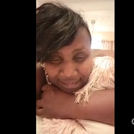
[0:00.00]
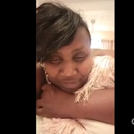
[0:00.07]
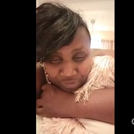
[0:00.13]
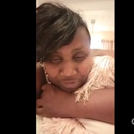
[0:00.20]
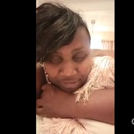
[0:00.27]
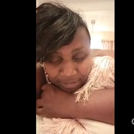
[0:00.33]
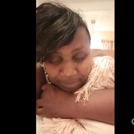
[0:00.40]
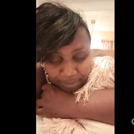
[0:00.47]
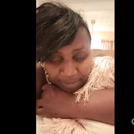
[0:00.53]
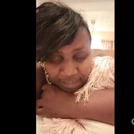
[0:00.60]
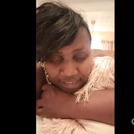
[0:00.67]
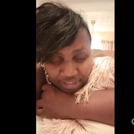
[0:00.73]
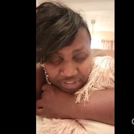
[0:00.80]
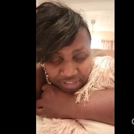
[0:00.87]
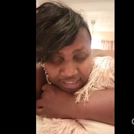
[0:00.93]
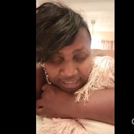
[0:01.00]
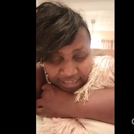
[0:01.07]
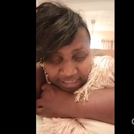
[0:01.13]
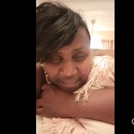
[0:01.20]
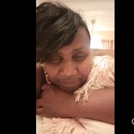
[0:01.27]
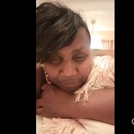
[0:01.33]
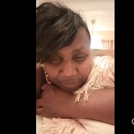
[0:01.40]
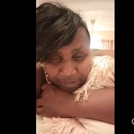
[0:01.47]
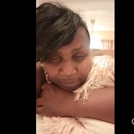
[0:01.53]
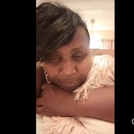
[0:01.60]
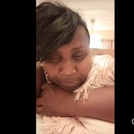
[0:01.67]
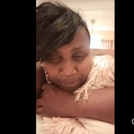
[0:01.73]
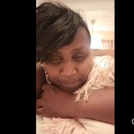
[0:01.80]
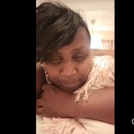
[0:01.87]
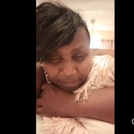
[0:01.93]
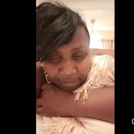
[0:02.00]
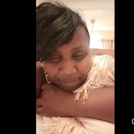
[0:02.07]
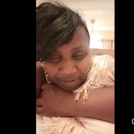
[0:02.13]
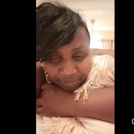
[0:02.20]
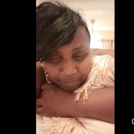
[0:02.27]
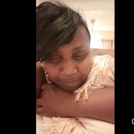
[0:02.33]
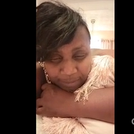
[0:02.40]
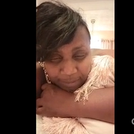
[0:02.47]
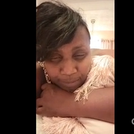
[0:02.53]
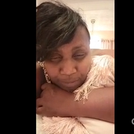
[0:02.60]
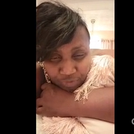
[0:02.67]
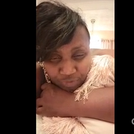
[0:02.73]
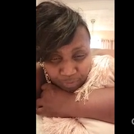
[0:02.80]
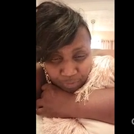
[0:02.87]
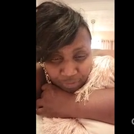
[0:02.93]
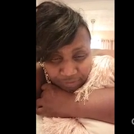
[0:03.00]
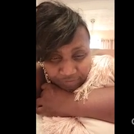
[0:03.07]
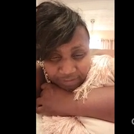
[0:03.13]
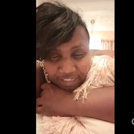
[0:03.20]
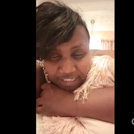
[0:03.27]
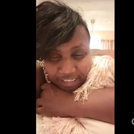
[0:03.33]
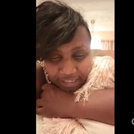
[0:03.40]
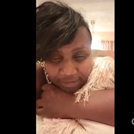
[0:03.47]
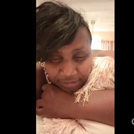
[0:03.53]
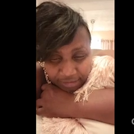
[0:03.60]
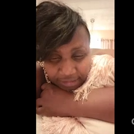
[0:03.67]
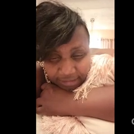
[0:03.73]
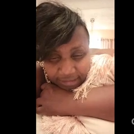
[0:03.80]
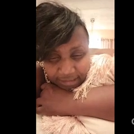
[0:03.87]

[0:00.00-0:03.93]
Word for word: Trinidadian and different people, them have to pay much money to clear it.